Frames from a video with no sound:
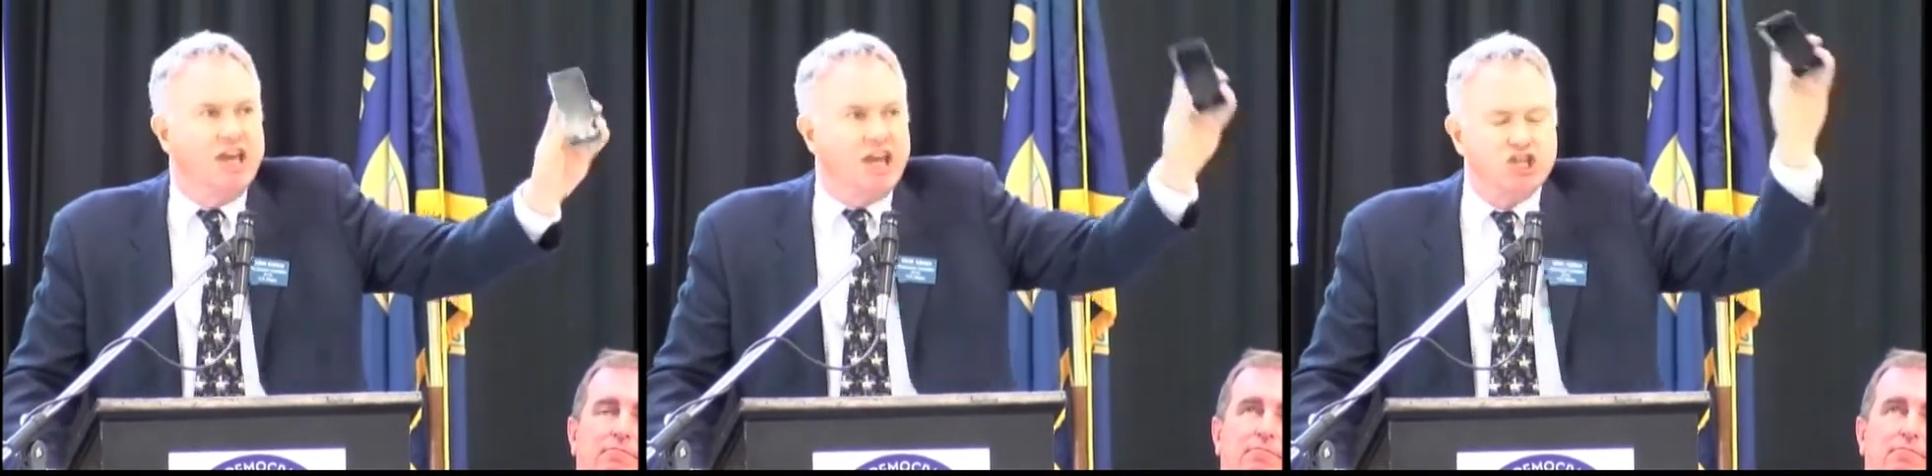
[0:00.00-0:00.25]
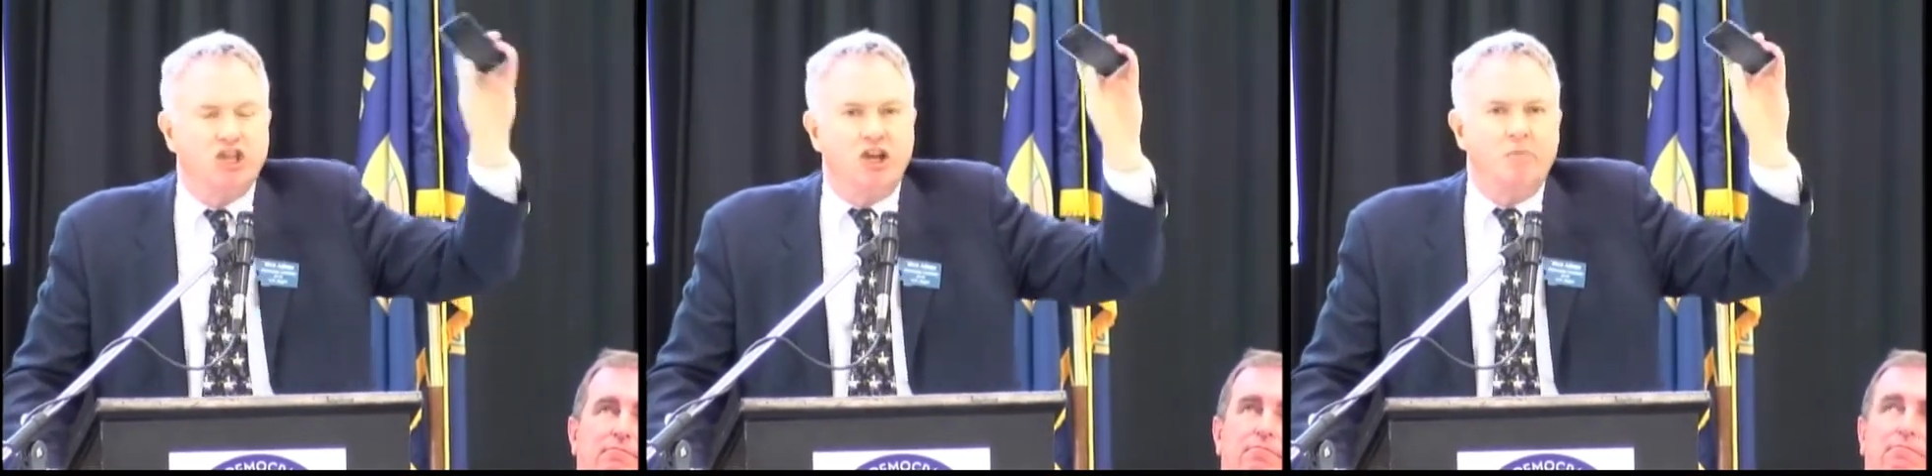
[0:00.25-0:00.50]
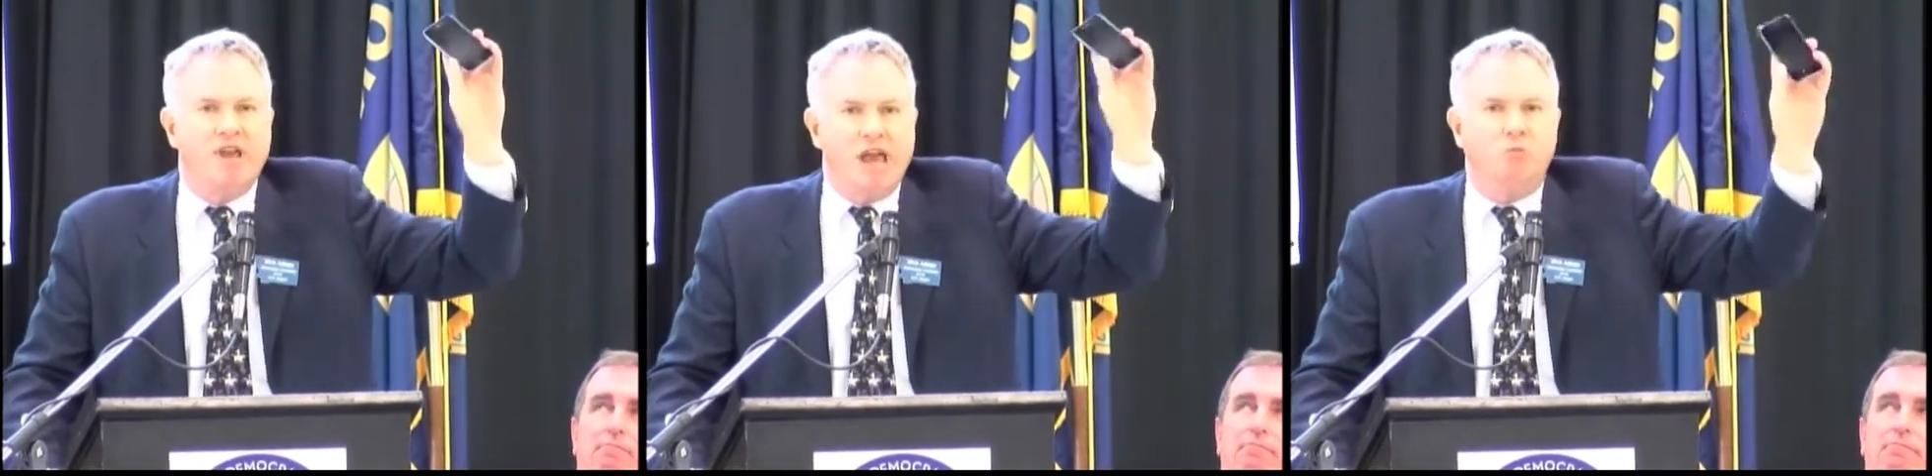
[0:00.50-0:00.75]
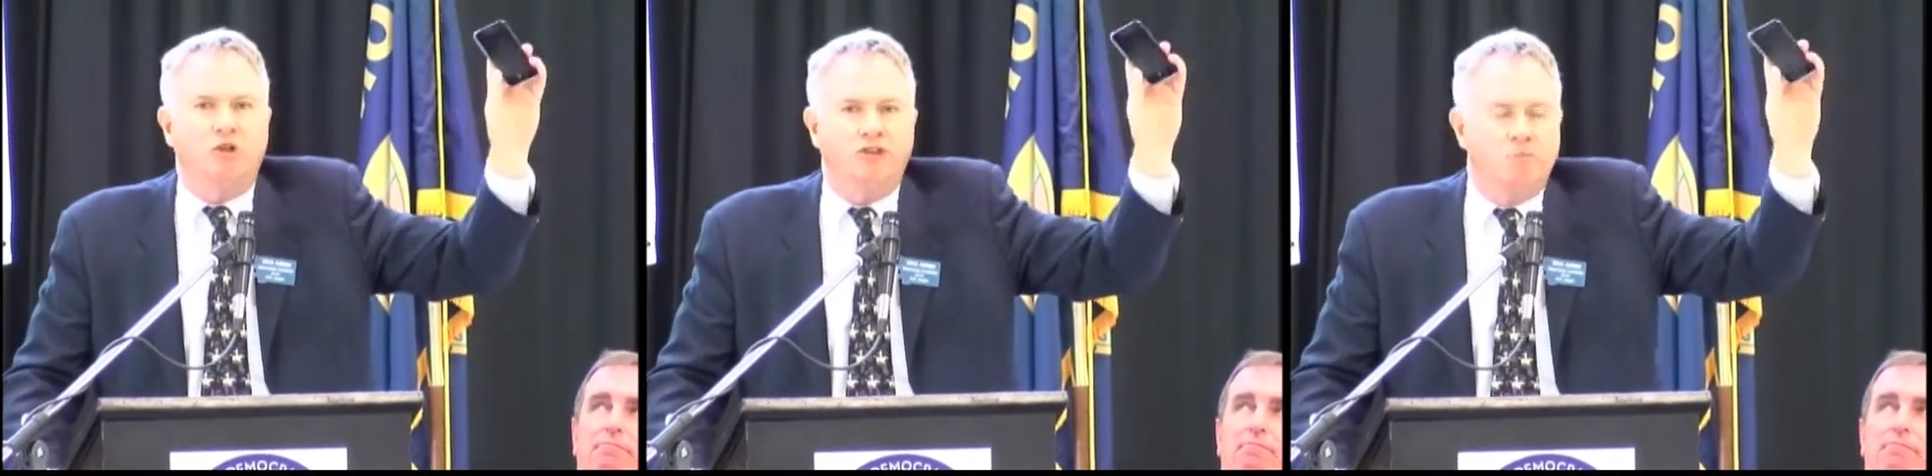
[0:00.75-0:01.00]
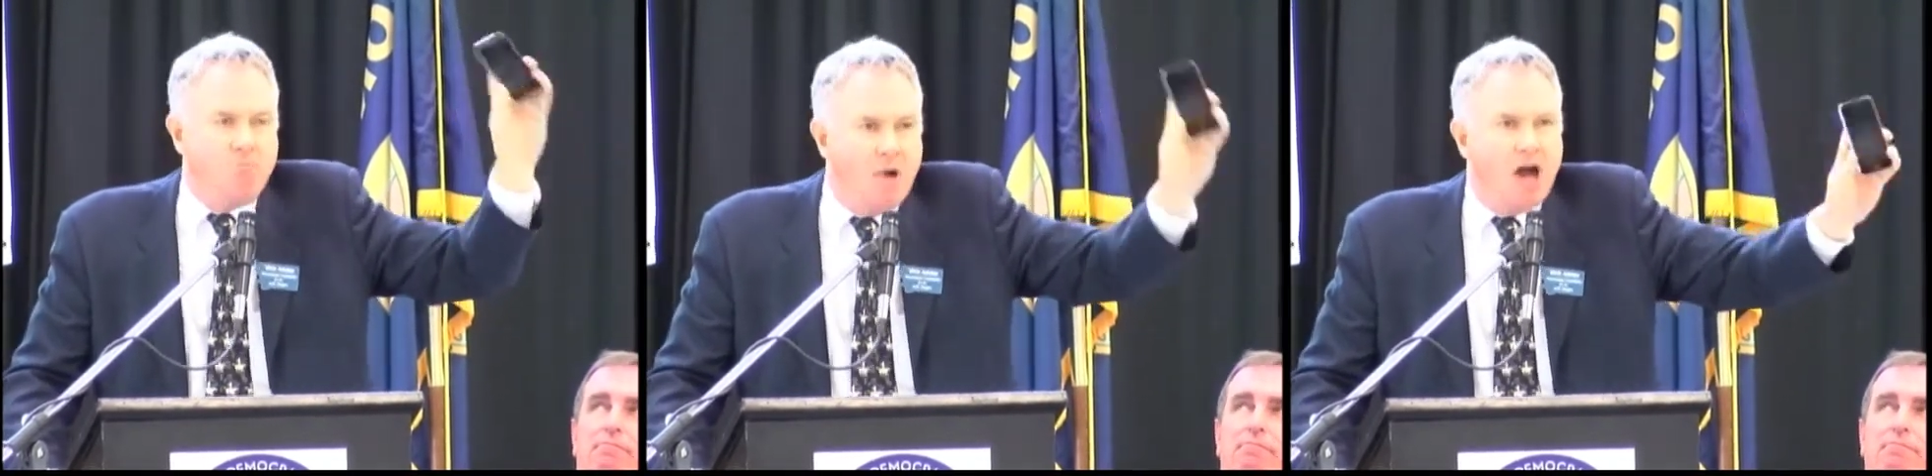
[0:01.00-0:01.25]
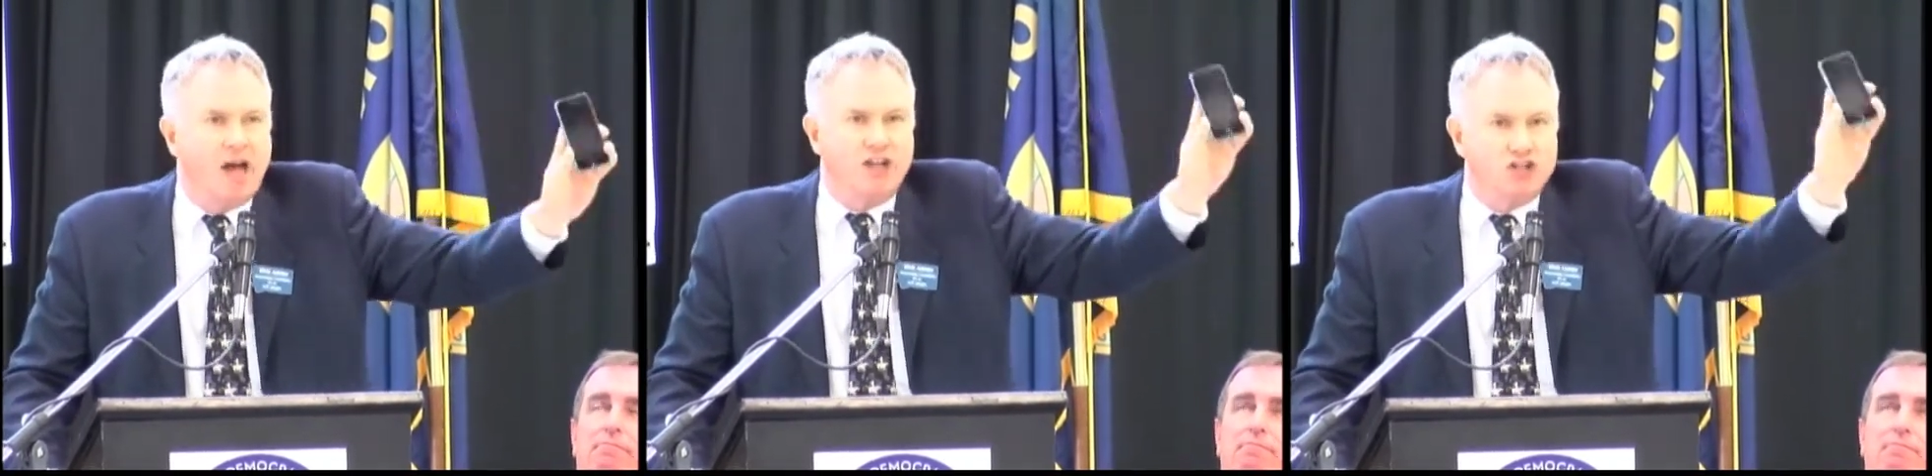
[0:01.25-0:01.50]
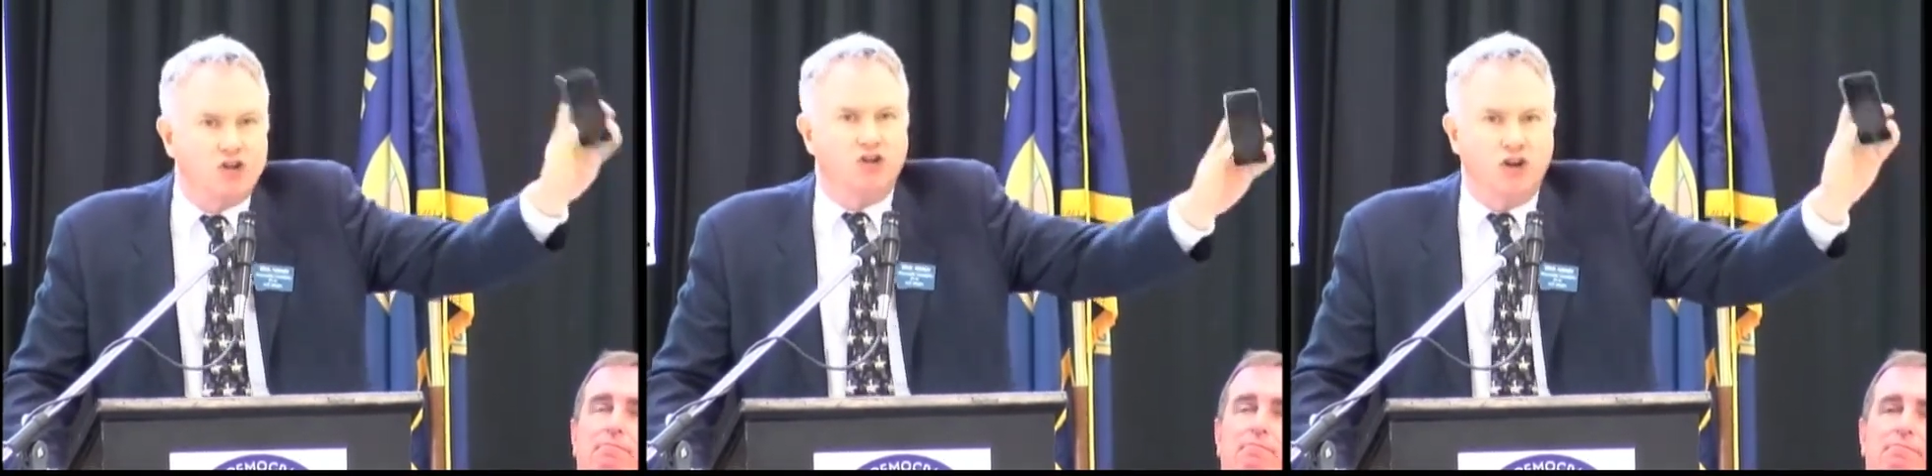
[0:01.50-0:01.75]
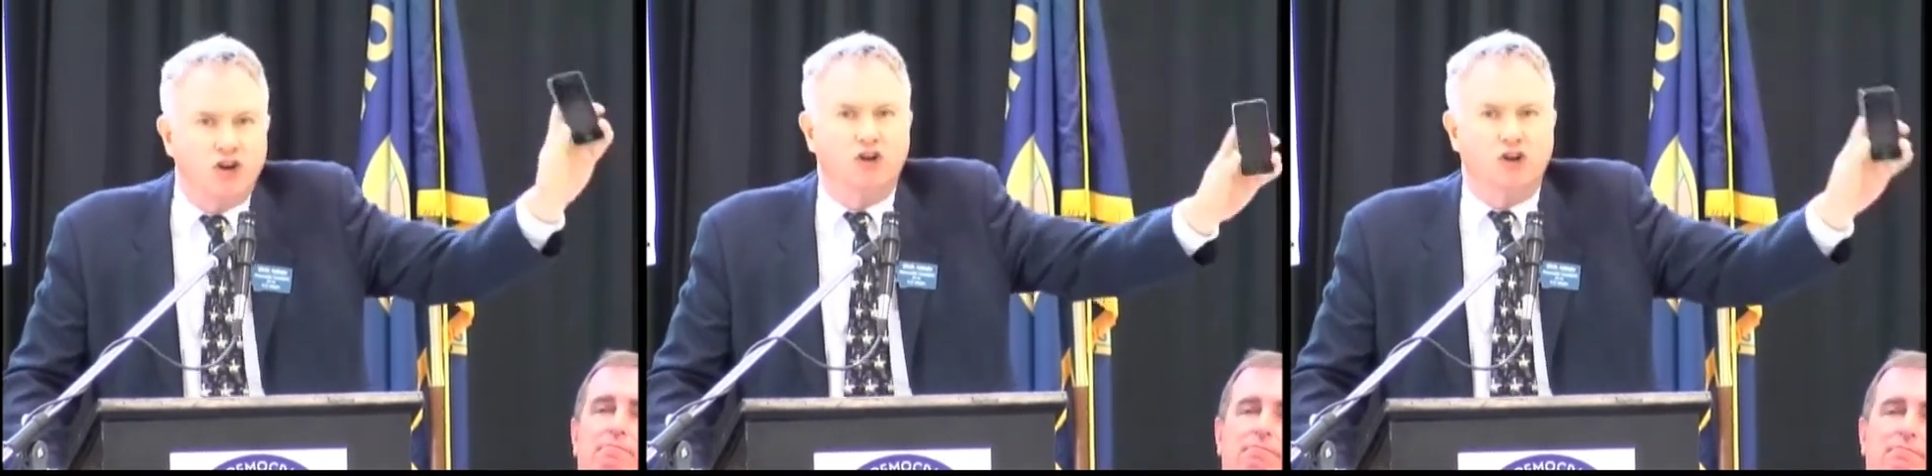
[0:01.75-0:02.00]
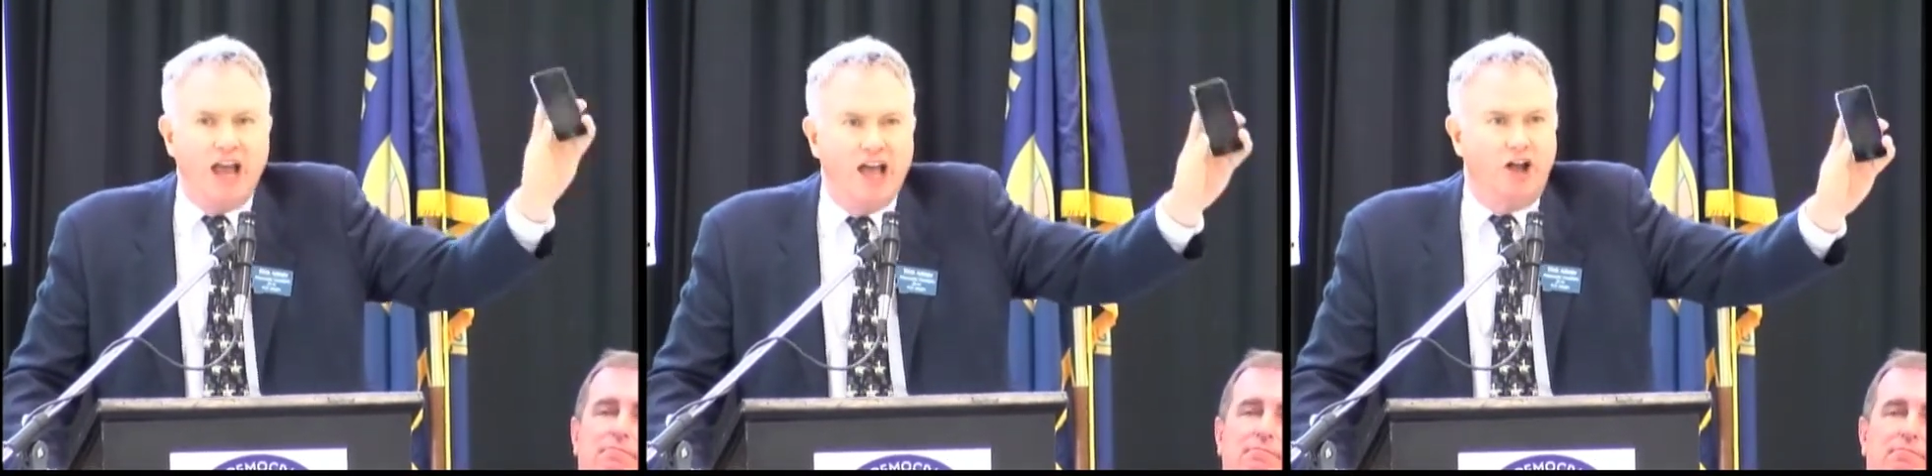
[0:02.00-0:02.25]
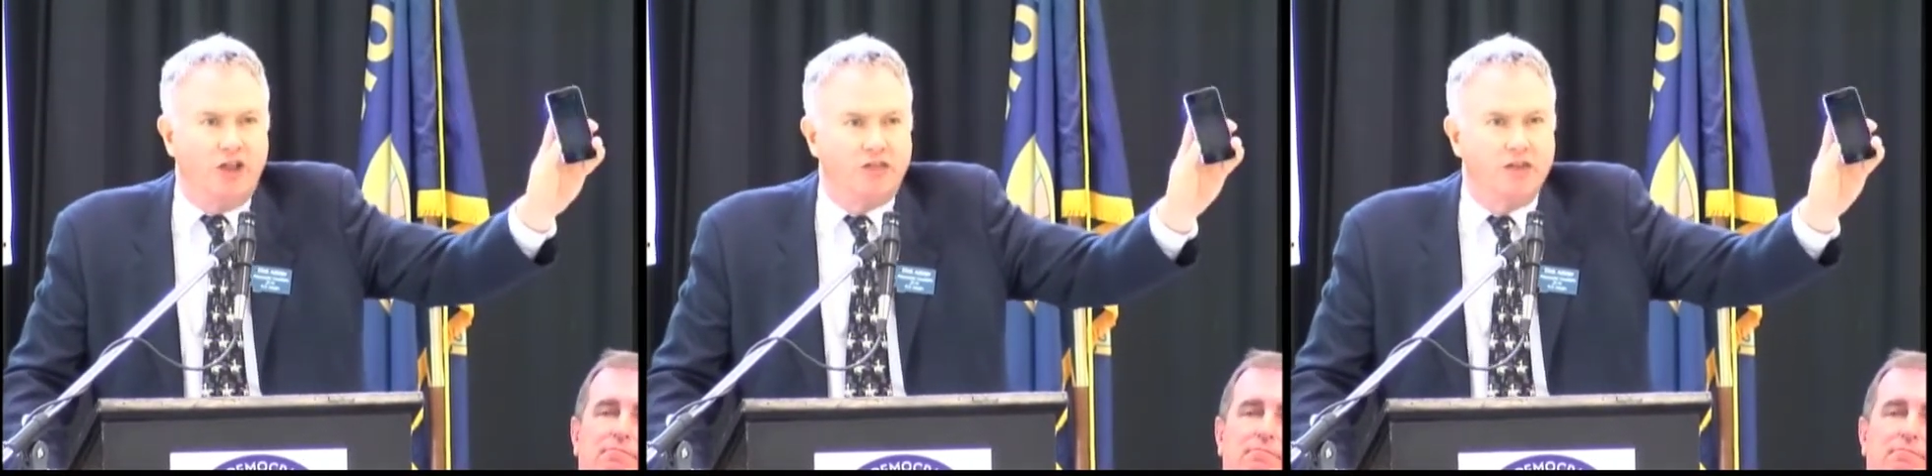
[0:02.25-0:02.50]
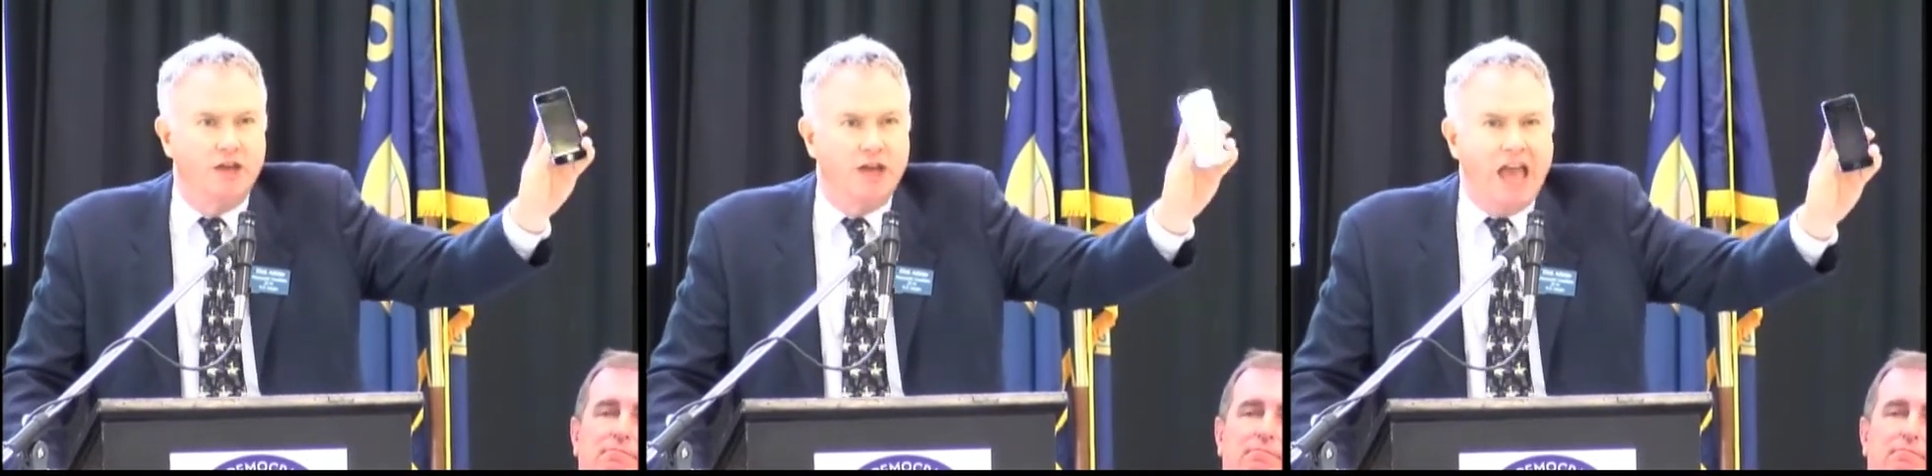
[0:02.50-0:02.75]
is going to be able to monitor her health.